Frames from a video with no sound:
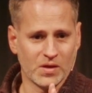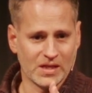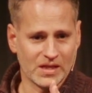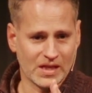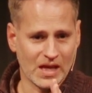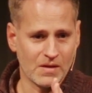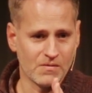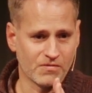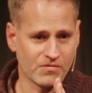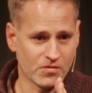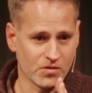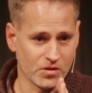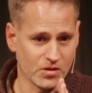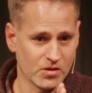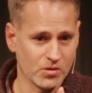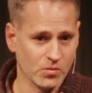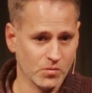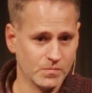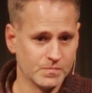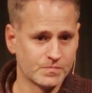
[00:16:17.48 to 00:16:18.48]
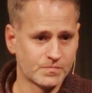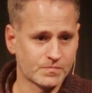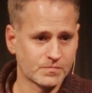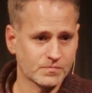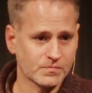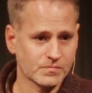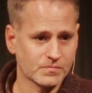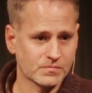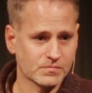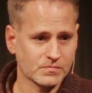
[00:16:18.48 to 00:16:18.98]
but he came for you.
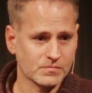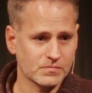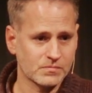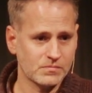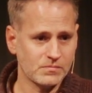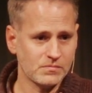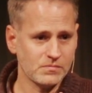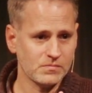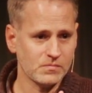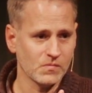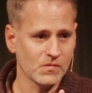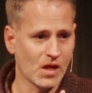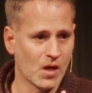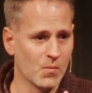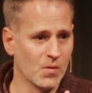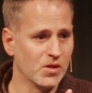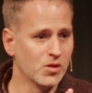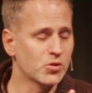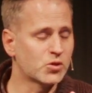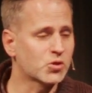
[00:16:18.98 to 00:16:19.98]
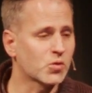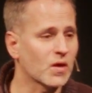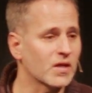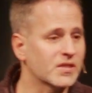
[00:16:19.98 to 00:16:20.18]
And when you